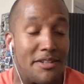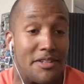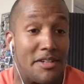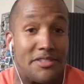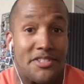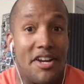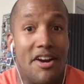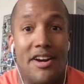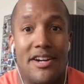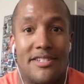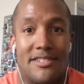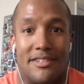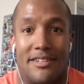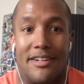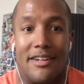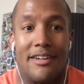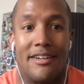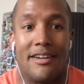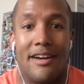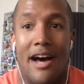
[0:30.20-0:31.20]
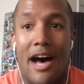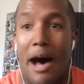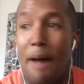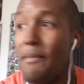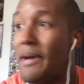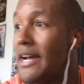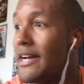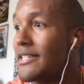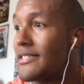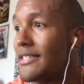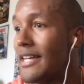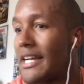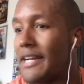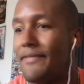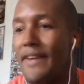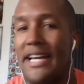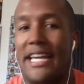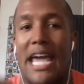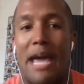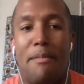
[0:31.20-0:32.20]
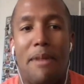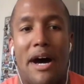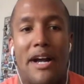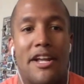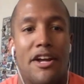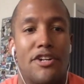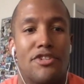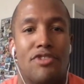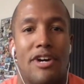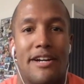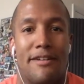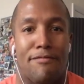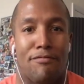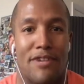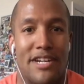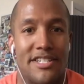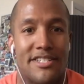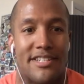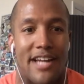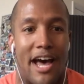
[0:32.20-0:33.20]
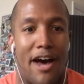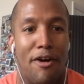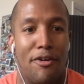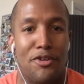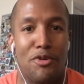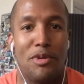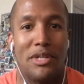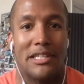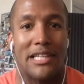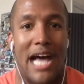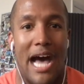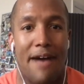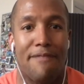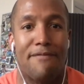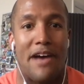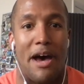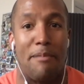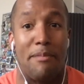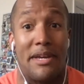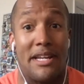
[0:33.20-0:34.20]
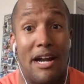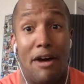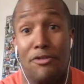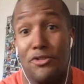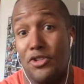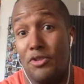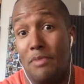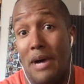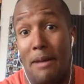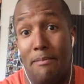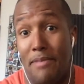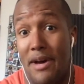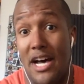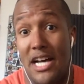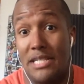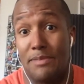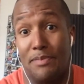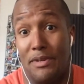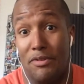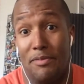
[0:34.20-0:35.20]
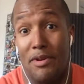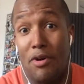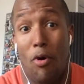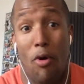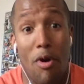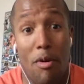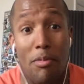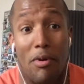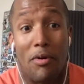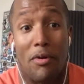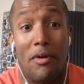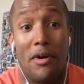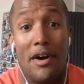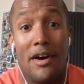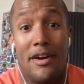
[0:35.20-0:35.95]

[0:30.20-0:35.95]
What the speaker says: Seriously. I mean, it's like if I came out here and tried to freestyle, you would laugh at me, and I would do my best, but it would be horrible.